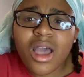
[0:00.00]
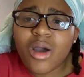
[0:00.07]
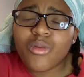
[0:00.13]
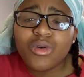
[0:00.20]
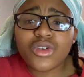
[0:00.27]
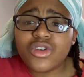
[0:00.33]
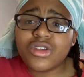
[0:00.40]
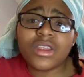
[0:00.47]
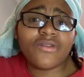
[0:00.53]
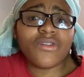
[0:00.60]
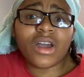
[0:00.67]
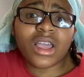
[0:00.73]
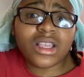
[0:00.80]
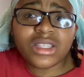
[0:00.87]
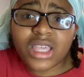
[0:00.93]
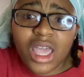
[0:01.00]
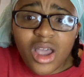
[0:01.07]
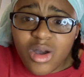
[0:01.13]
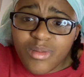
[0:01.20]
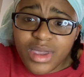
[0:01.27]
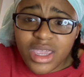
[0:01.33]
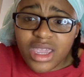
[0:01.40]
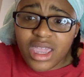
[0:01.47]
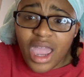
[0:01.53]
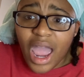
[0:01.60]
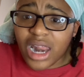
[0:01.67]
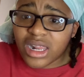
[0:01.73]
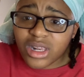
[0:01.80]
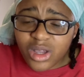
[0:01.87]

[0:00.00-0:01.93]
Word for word: Well, you didn't fucking tell me how to